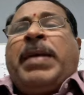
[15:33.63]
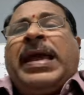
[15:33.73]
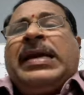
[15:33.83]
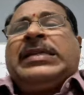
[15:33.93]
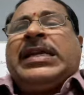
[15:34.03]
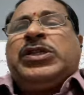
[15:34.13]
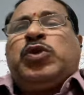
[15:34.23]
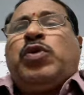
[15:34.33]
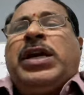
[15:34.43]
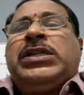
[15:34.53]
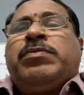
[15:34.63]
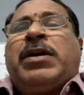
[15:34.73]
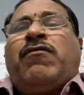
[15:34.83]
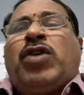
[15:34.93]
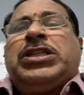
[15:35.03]
parents and students
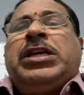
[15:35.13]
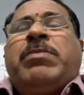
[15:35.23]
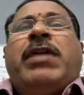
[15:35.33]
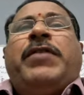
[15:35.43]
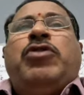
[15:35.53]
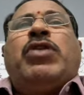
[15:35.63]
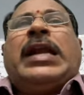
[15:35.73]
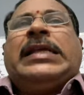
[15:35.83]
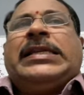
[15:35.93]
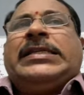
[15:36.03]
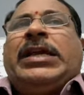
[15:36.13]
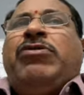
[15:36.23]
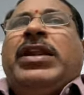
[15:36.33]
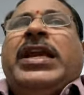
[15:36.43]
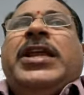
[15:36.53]
for watching my video classes
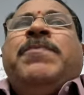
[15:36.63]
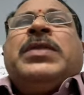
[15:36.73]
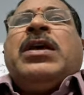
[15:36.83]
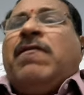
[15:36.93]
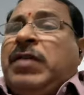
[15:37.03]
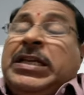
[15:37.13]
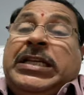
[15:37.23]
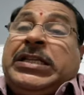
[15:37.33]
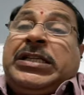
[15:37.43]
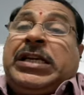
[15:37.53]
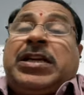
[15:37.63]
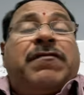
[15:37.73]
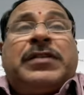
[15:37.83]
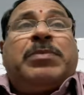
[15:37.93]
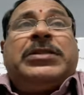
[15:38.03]
regularly. Physics is a
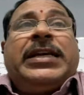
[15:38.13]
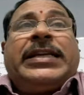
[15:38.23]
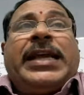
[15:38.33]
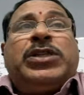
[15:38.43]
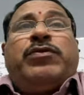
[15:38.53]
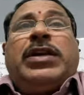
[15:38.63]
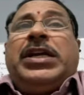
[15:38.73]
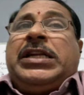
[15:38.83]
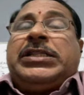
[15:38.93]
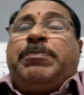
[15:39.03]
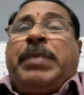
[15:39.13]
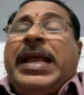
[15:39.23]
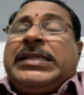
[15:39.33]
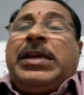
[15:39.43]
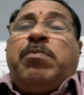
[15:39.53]
tough subject. Actually, it
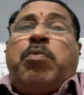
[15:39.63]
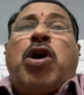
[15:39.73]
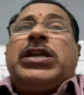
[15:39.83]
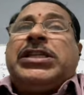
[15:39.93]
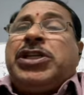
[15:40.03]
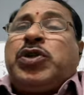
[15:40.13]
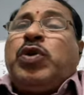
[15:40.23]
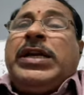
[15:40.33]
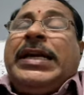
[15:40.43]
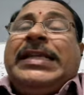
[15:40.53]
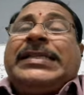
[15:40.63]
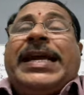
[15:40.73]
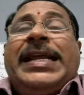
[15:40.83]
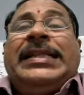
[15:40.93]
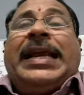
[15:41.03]
plays an important role in
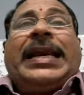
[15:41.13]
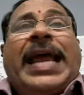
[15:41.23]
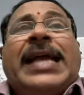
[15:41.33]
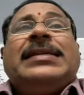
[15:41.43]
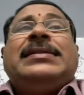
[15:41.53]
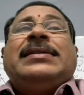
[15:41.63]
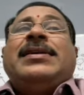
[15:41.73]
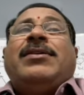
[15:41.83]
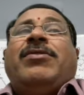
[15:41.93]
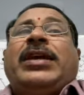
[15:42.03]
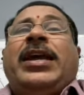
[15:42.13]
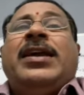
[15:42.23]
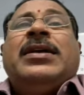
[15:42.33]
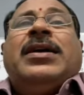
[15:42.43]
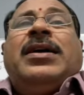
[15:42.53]
deciding the ranks,
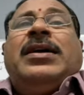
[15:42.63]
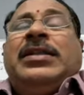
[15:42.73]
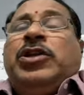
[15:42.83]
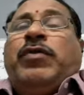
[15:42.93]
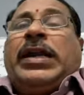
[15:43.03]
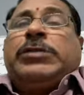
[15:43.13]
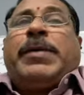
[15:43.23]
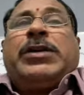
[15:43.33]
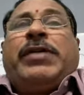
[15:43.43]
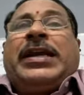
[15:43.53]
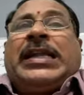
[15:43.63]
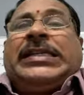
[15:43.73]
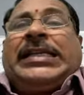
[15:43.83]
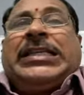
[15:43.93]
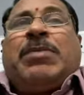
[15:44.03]
okay, in your respective
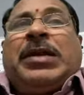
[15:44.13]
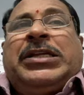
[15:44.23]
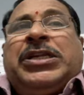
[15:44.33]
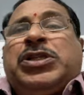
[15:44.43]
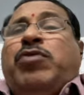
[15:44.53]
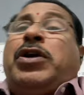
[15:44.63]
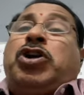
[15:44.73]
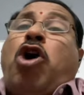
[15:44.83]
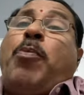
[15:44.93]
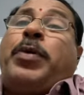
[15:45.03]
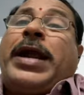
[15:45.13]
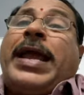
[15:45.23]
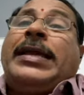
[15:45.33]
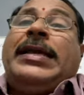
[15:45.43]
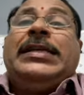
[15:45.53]
entrance examinations. Your top
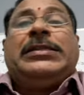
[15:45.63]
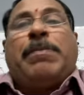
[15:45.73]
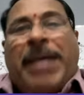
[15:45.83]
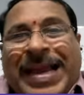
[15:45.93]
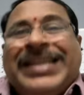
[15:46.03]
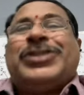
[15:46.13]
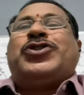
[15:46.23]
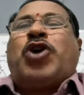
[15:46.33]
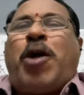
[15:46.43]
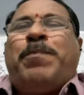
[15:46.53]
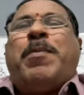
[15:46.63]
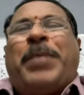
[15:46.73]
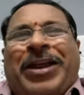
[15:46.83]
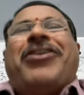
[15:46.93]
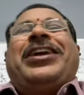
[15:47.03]
rank is my
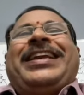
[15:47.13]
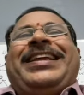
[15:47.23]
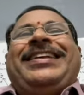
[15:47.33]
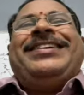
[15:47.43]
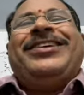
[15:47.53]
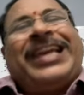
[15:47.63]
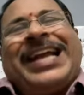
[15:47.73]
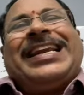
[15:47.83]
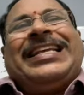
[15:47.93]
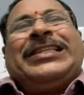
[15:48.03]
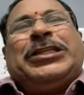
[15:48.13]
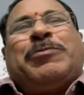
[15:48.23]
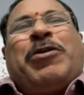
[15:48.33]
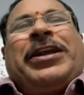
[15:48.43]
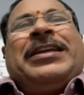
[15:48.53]
top priority. Recognize
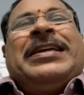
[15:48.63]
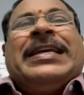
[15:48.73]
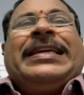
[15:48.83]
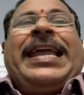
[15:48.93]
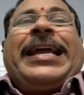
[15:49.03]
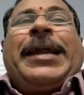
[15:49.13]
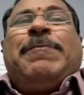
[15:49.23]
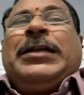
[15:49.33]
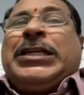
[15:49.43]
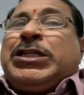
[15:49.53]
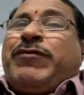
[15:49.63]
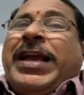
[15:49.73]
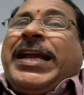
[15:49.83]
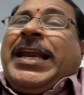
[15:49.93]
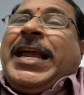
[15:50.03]
this point. Take admissions
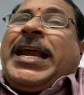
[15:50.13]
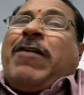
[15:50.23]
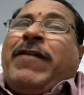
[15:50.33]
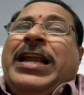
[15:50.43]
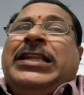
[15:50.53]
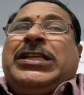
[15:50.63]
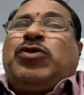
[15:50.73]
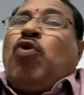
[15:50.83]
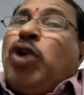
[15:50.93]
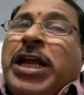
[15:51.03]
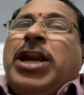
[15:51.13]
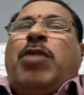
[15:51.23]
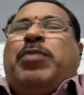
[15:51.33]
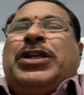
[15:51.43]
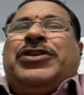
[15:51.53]
quickly and avail this golden
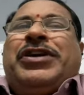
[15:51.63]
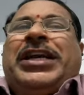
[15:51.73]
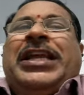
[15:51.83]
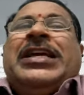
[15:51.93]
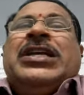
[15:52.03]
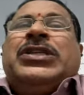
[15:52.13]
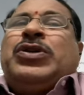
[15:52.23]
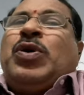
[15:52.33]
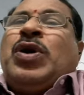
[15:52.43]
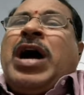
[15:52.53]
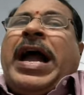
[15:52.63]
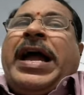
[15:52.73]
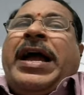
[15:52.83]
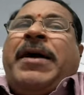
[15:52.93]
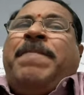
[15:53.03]
opportunity. So
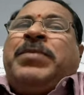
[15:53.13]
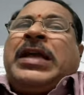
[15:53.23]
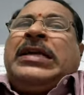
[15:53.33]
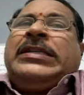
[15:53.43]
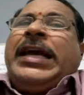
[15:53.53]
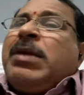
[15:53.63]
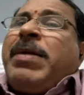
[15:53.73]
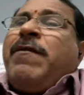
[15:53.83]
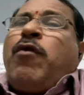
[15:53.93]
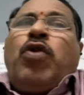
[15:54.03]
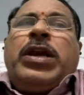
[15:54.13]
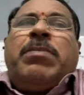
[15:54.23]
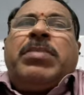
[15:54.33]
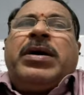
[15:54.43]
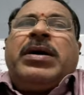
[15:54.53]
dial my phone
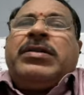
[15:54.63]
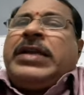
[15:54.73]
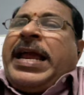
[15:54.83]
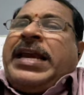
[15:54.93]
number